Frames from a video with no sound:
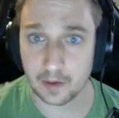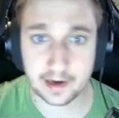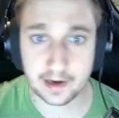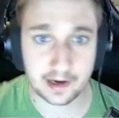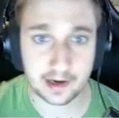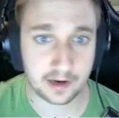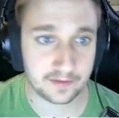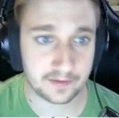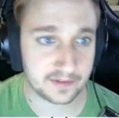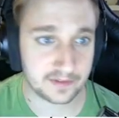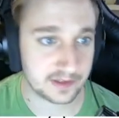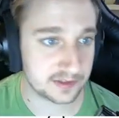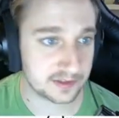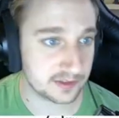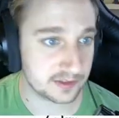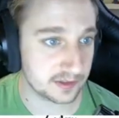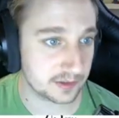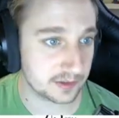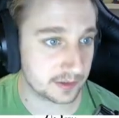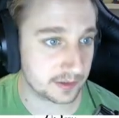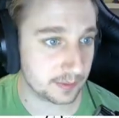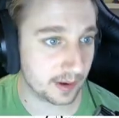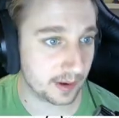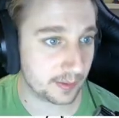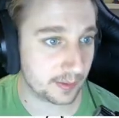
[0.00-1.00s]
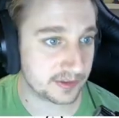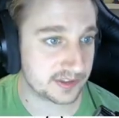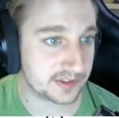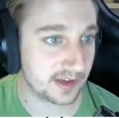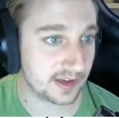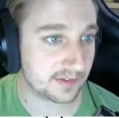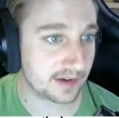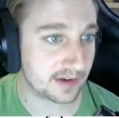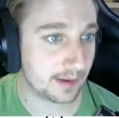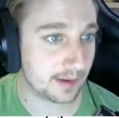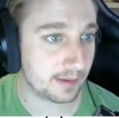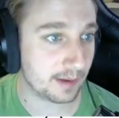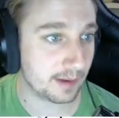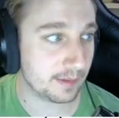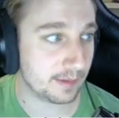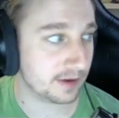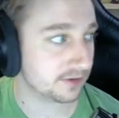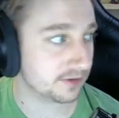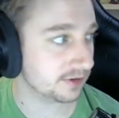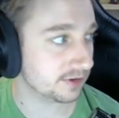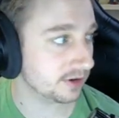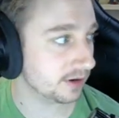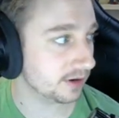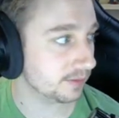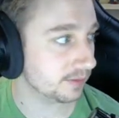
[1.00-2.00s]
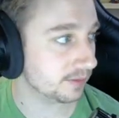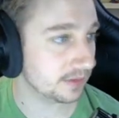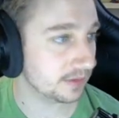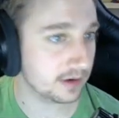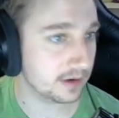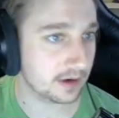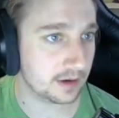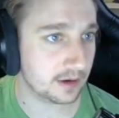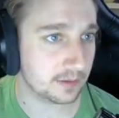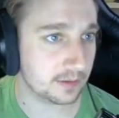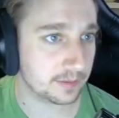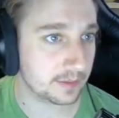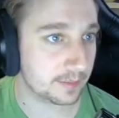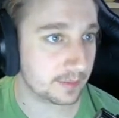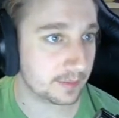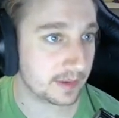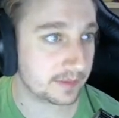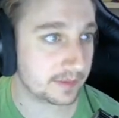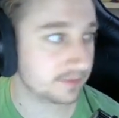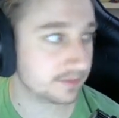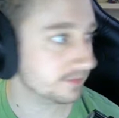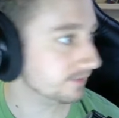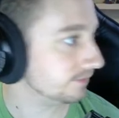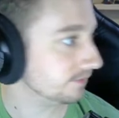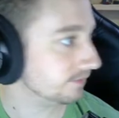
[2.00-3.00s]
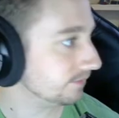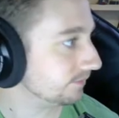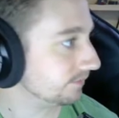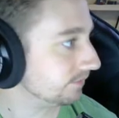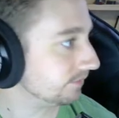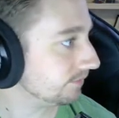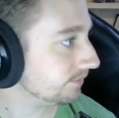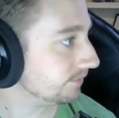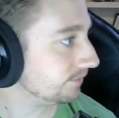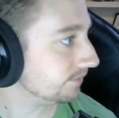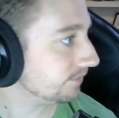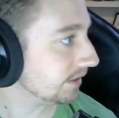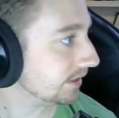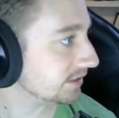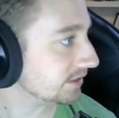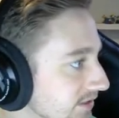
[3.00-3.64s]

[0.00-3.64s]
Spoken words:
now, as you could probably see, I've got my metronome. My face